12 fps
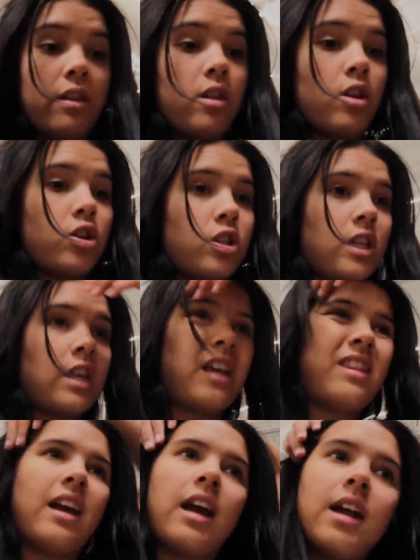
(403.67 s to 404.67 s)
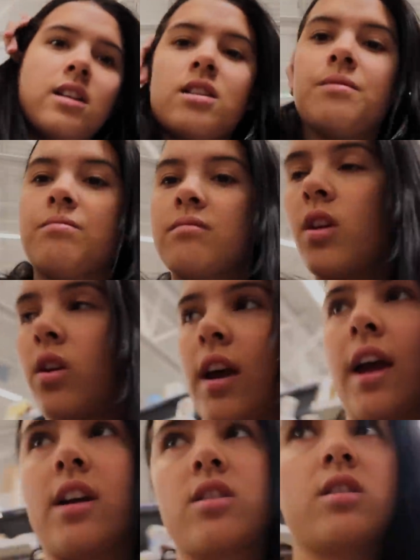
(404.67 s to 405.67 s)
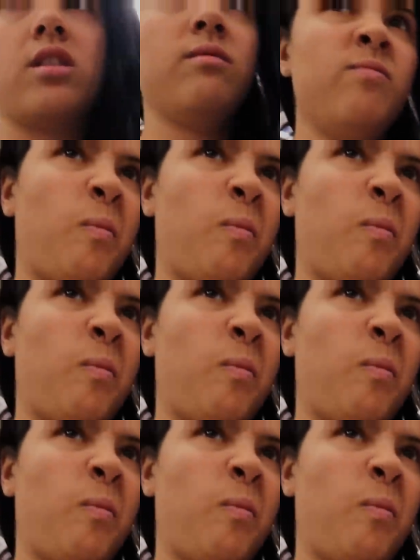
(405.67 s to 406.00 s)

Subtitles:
you're just gonna get that kind? Okay, actually.